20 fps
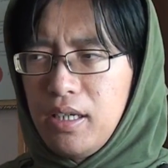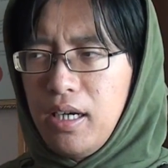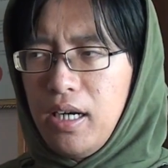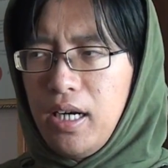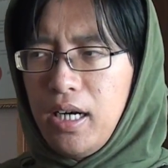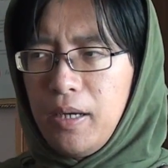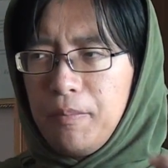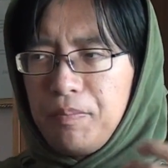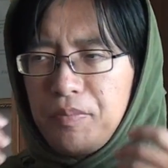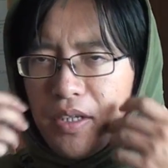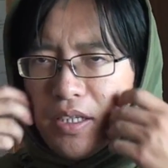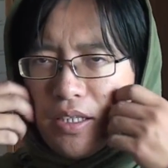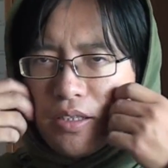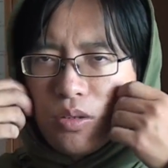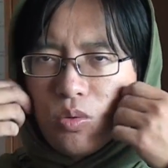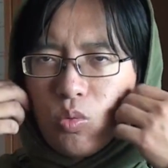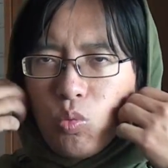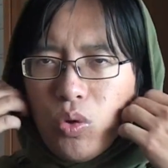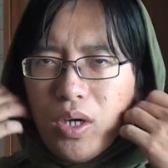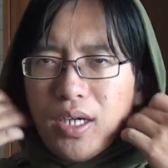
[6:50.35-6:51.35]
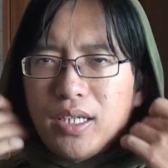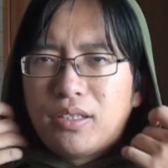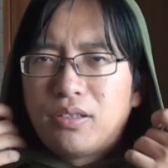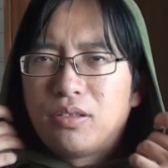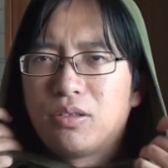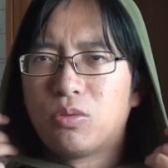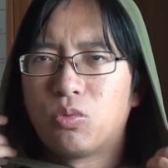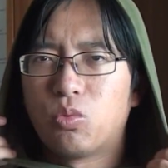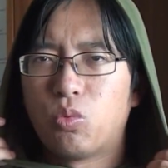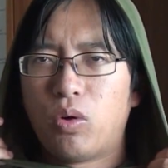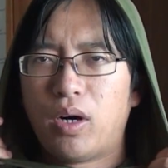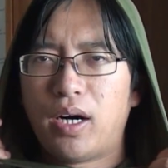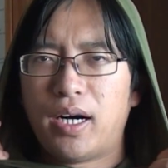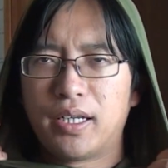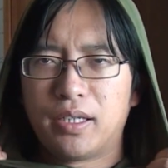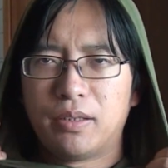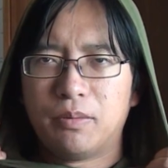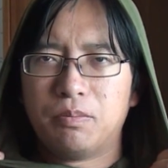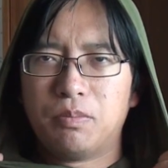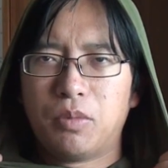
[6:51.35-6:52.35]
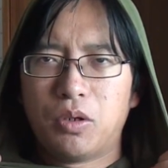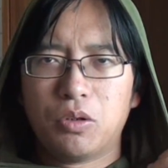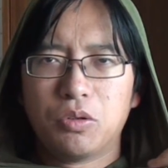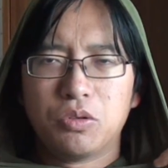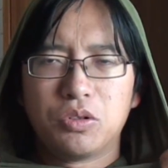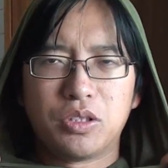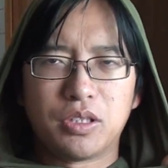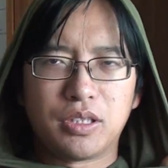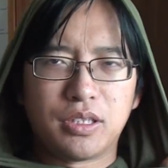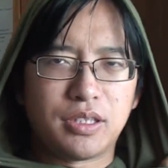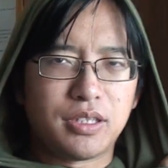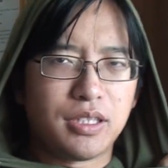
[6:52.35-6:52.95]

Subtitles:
and it's way too wide and bulgy.